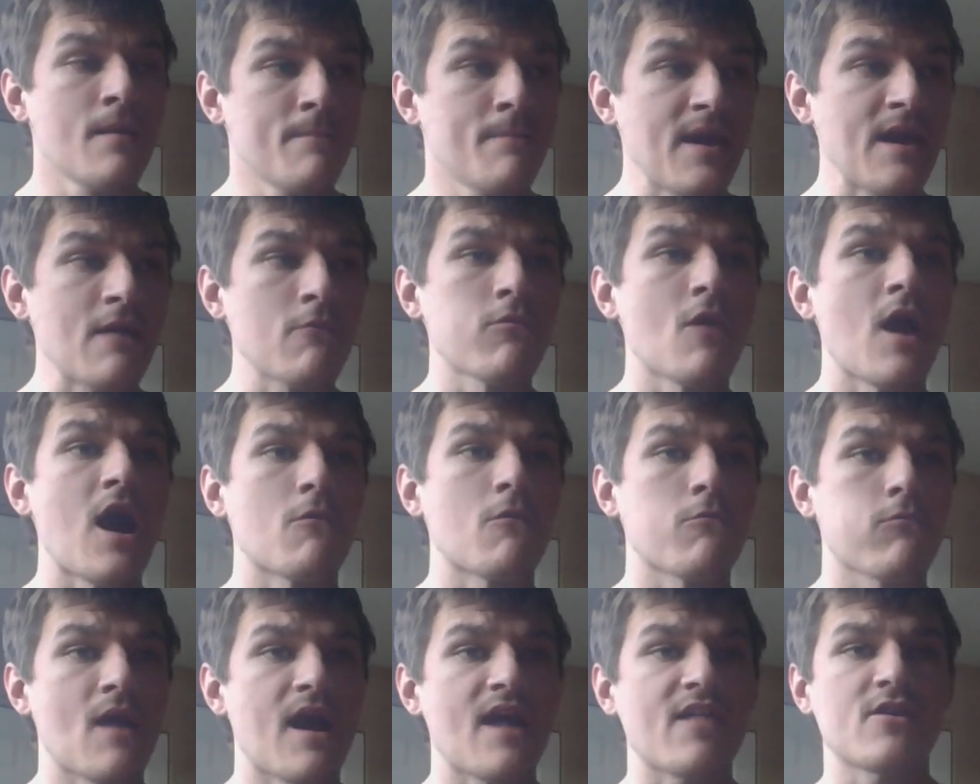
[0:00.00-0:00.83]

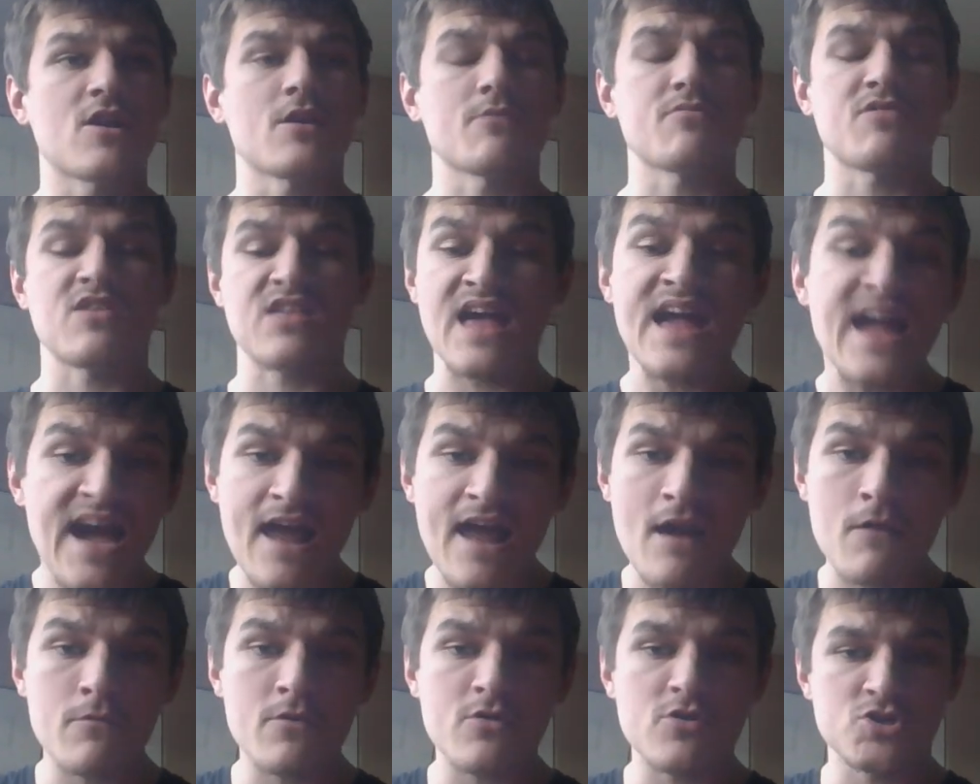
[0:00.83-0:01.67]
Meanwhile, Riley Hurst, he
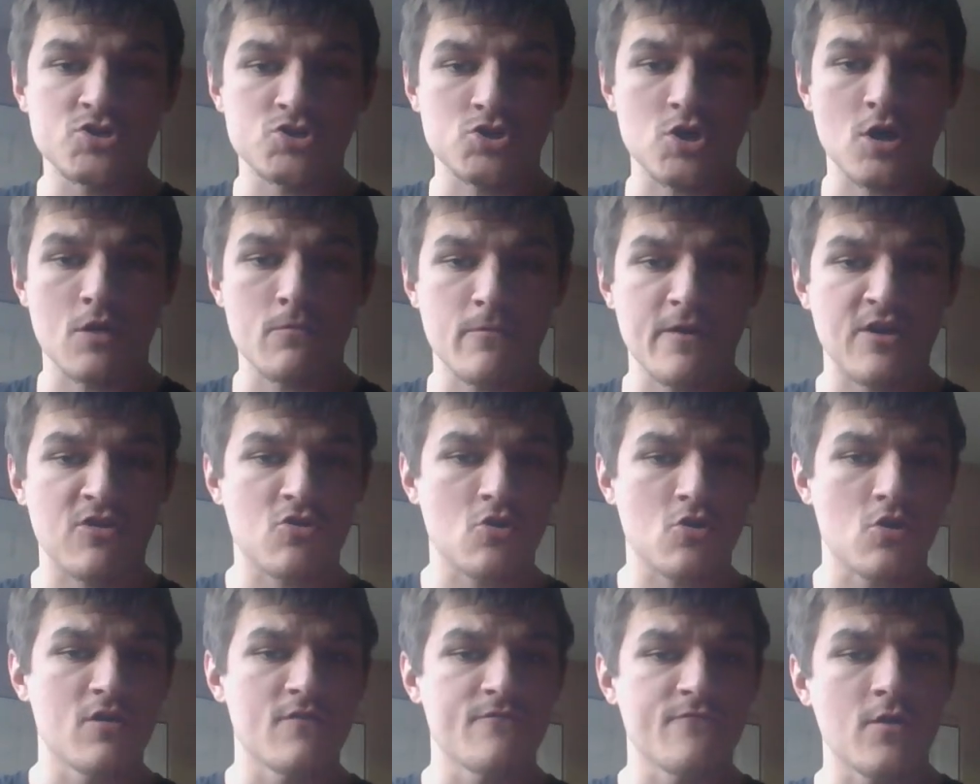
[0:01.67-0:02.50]
got a really strong
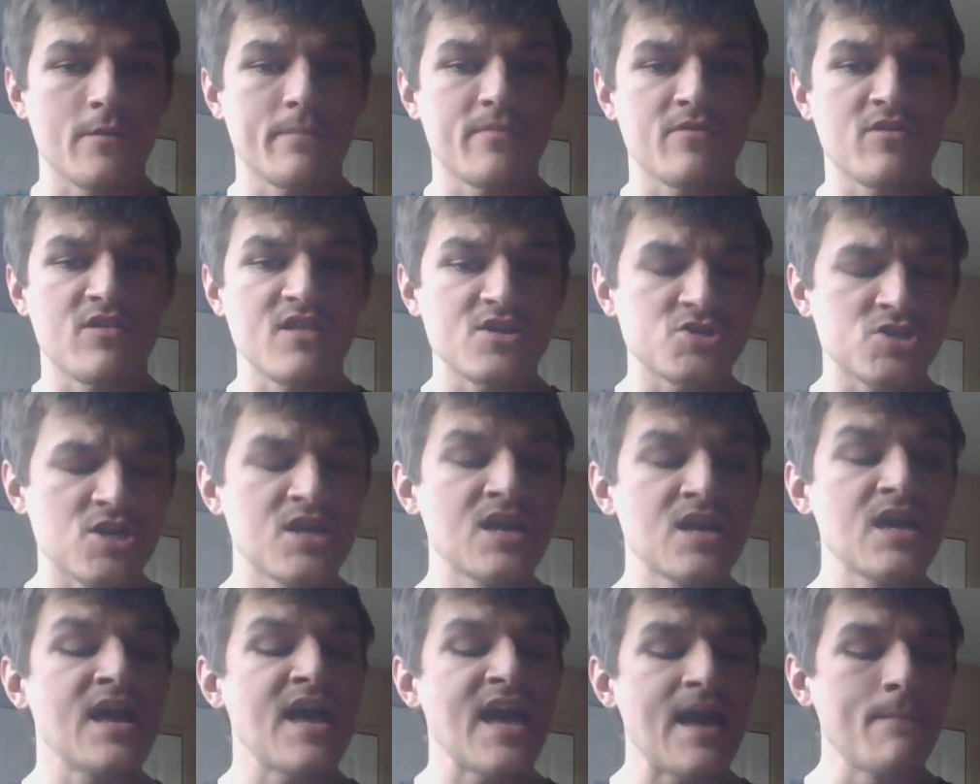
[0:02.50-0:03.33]
restart in fourth position
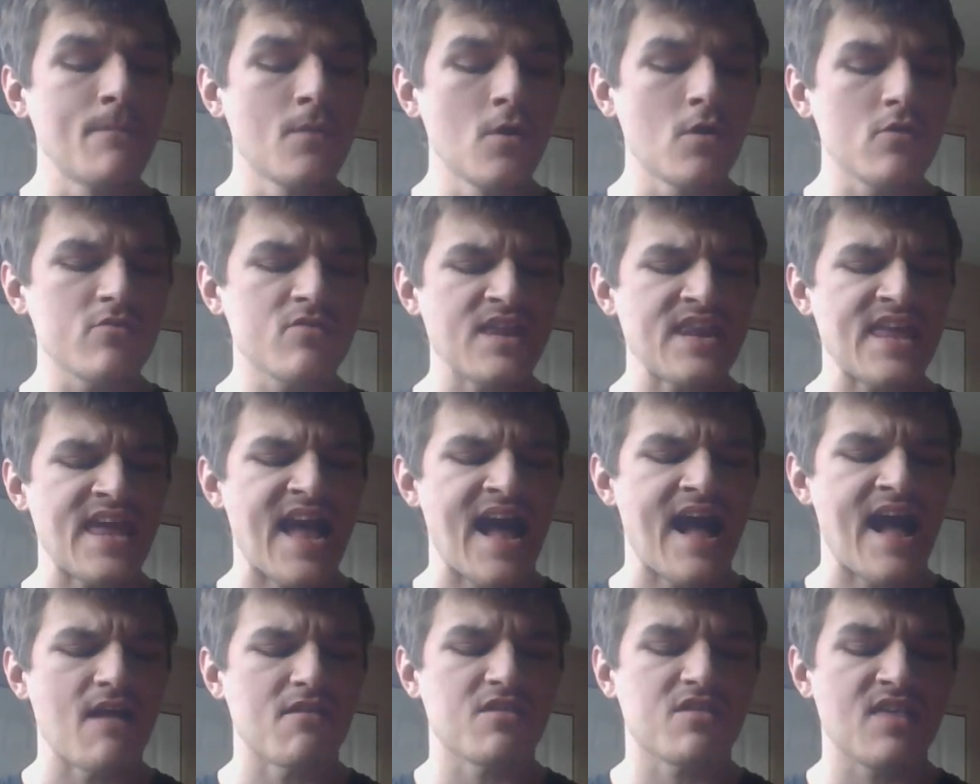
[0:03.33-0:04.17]
and moved to the
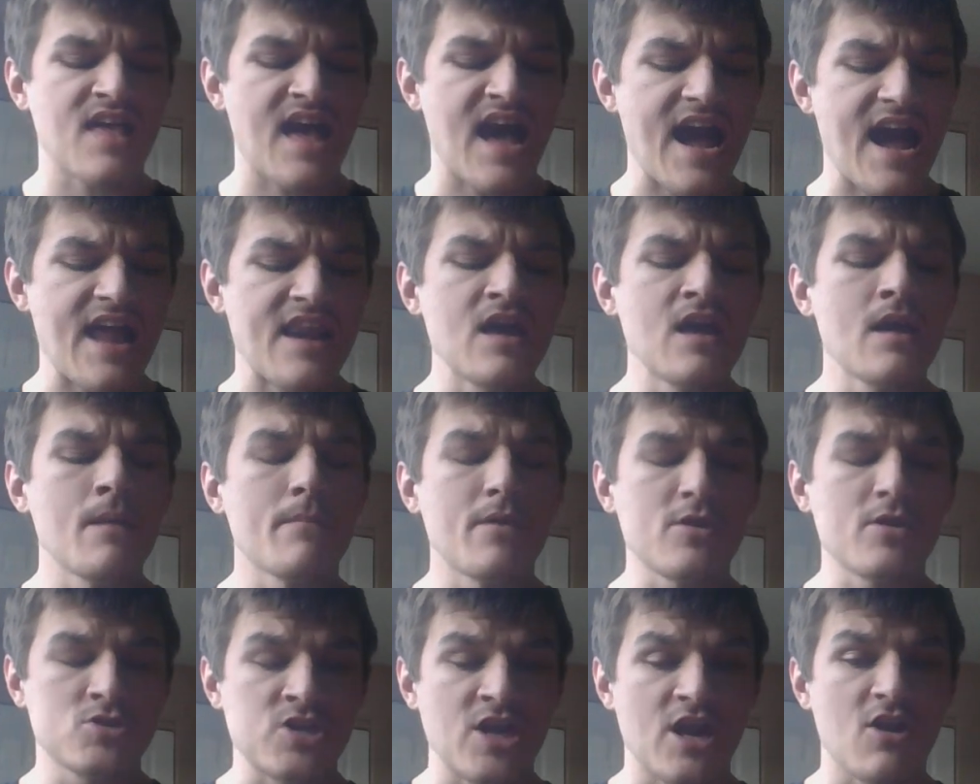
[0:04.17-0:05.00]
outside,
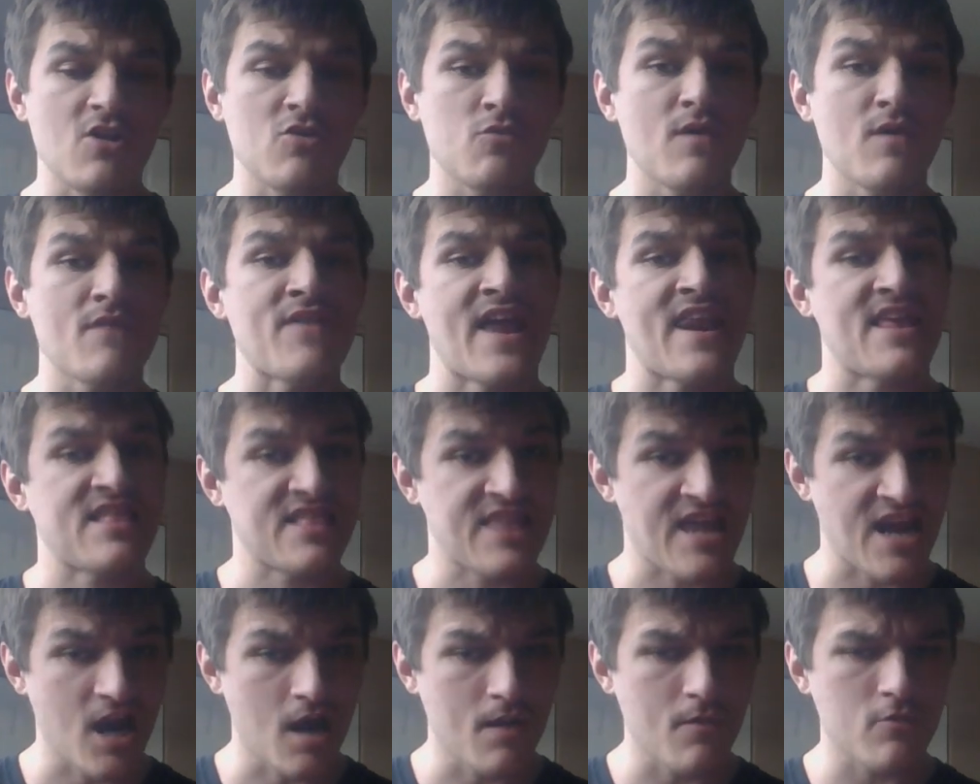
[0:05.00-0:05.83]
but Chandler Smith had a
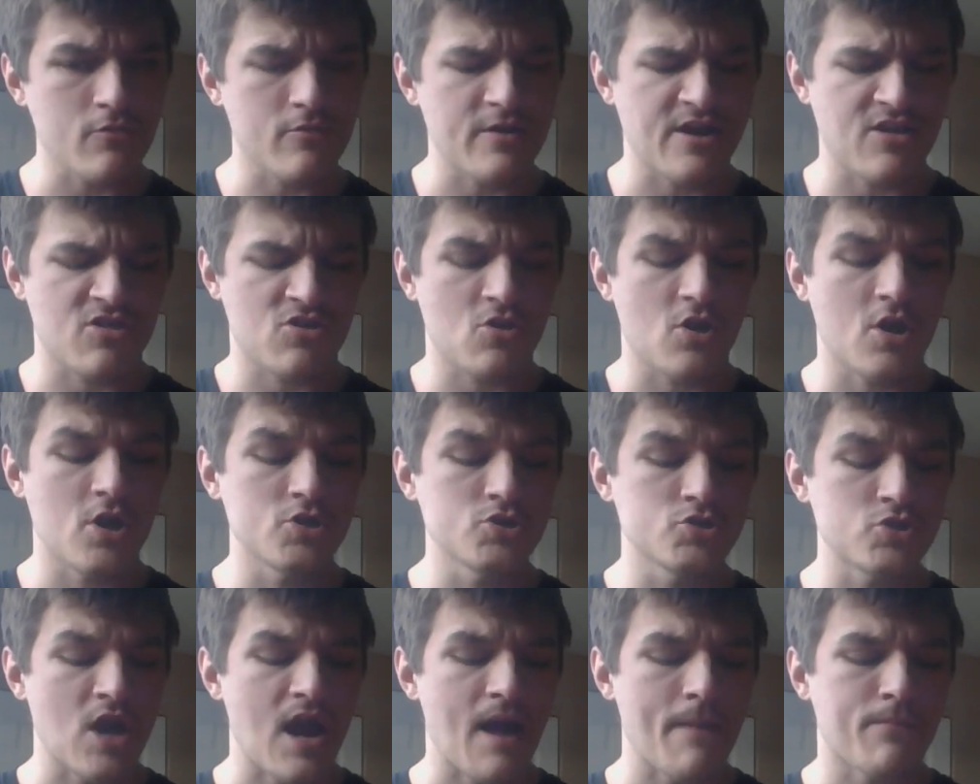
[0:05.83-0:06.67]
terrible restart
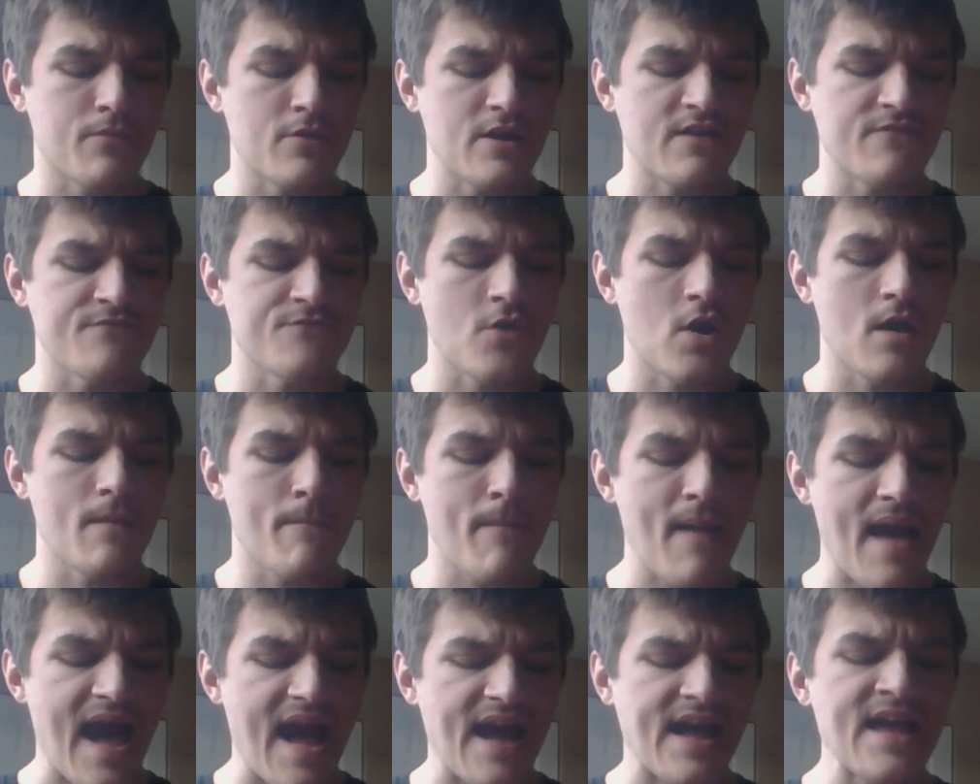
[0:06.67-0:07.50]
and dropped pretty far
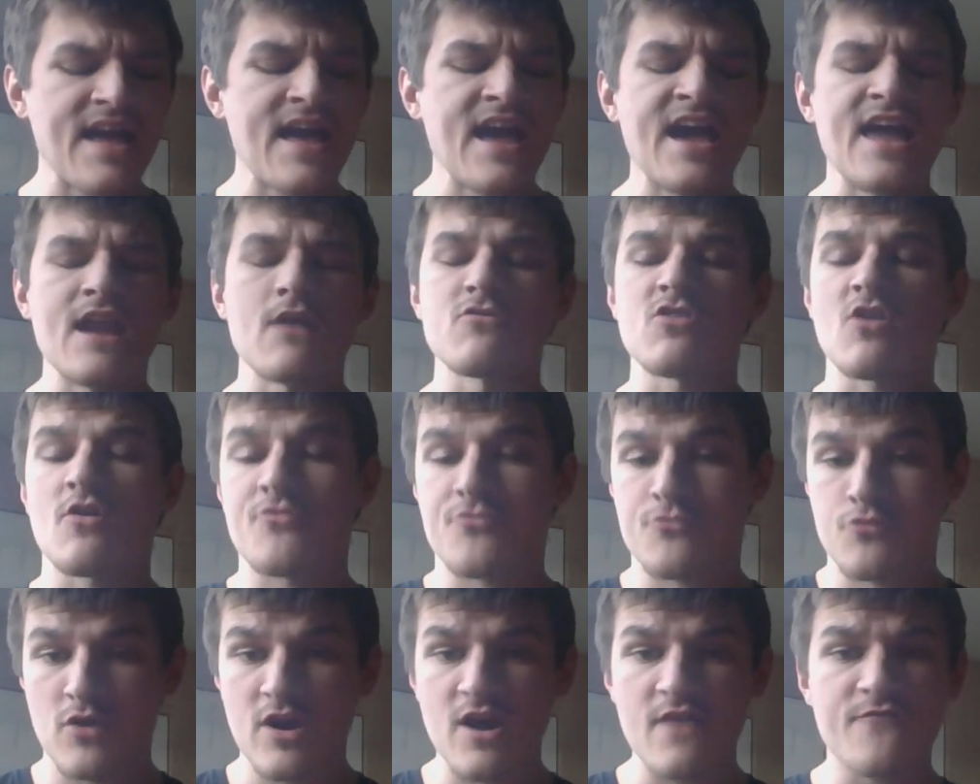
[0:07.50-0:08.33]
back, and there was a
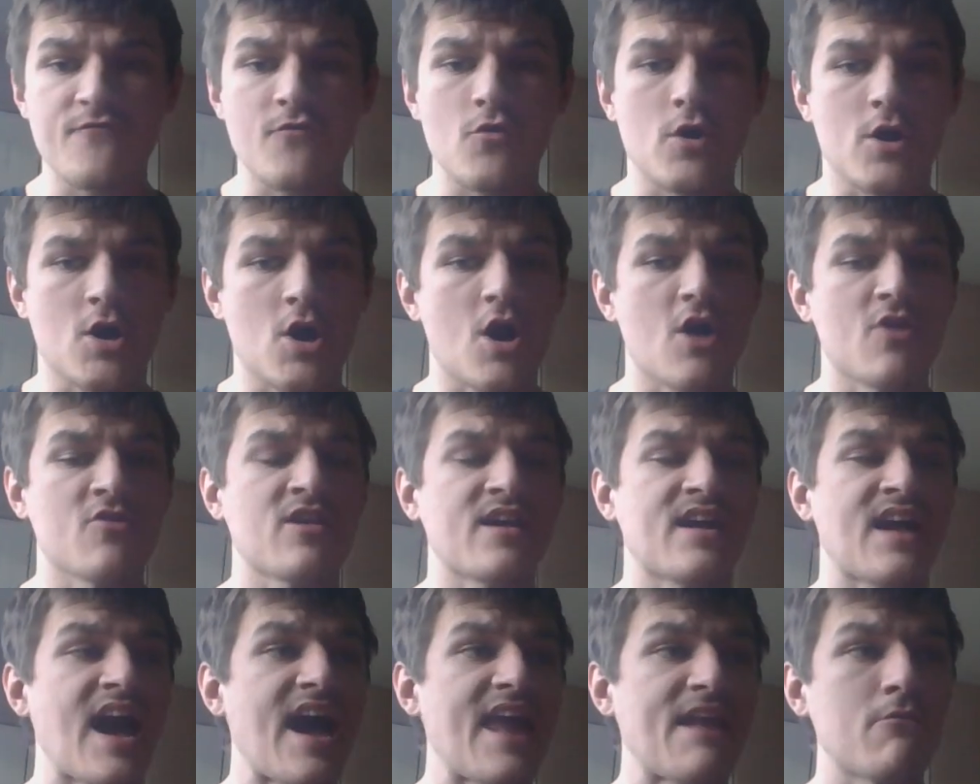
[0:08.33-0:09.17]
3 or 4 cars
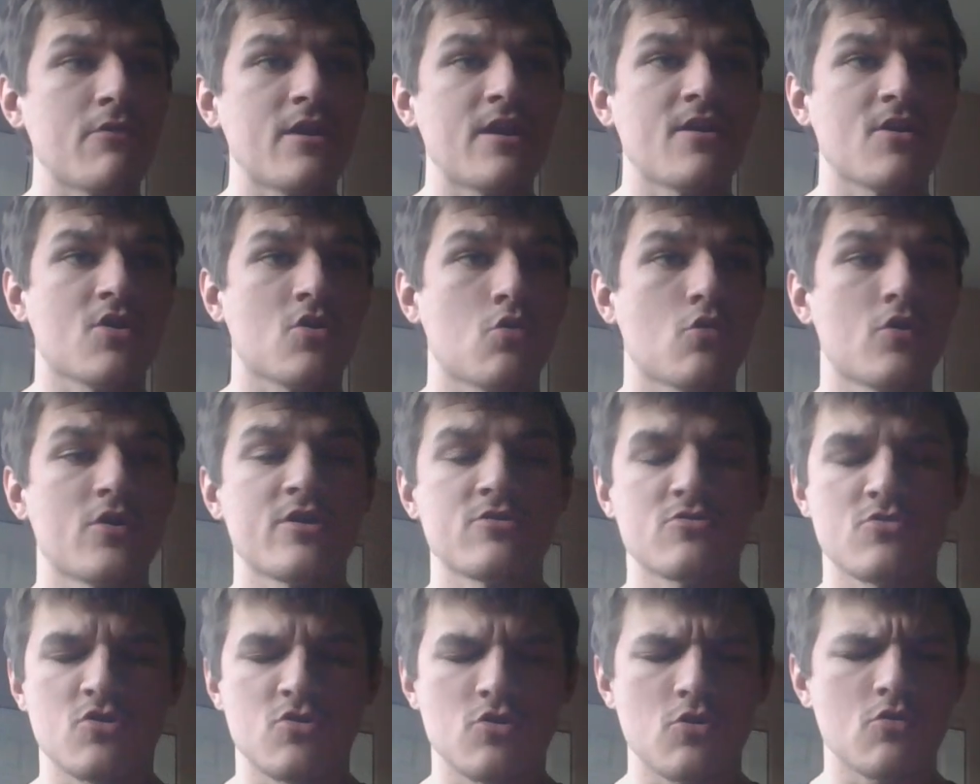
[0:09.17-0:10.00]
that kind of went in the
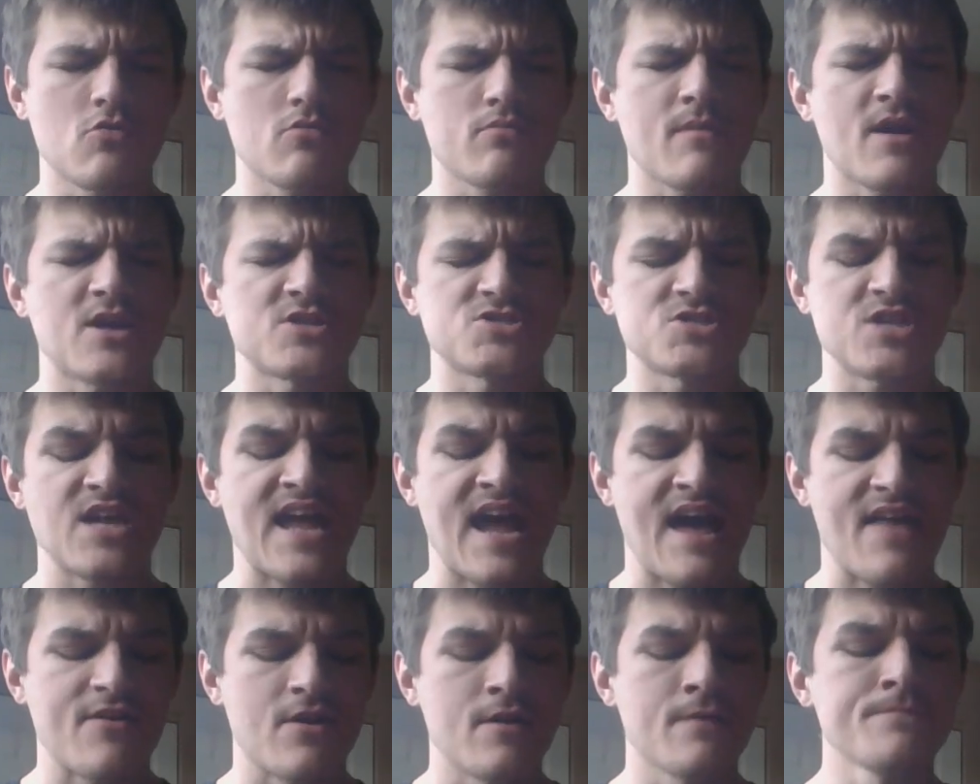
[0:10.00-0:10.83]
corner too much
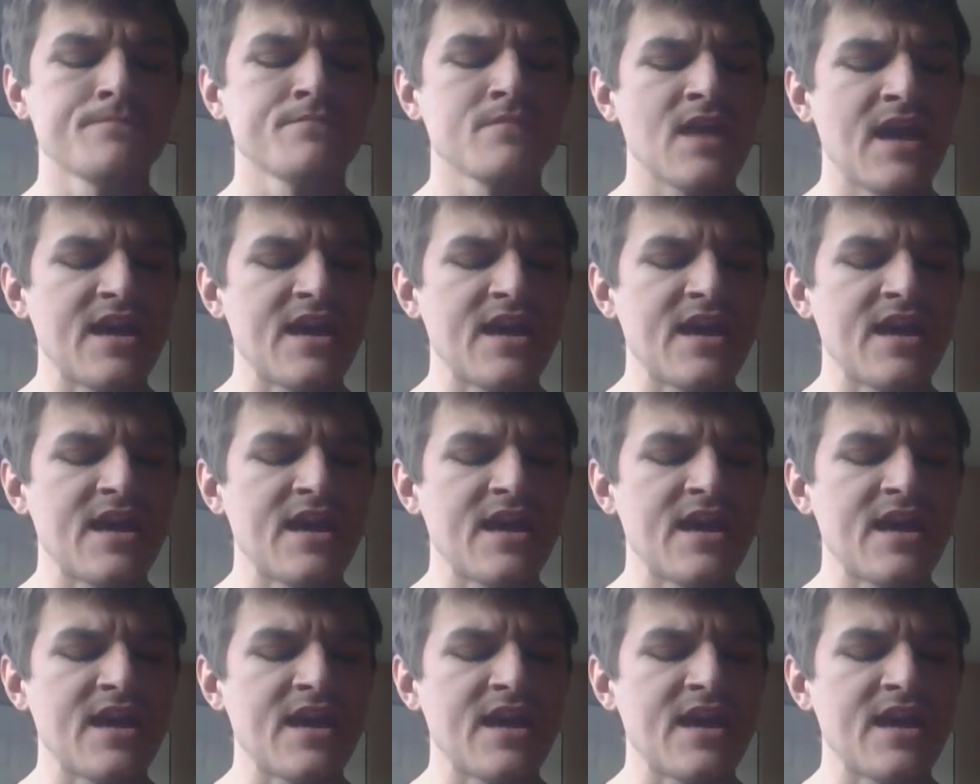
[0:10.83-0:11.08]
together,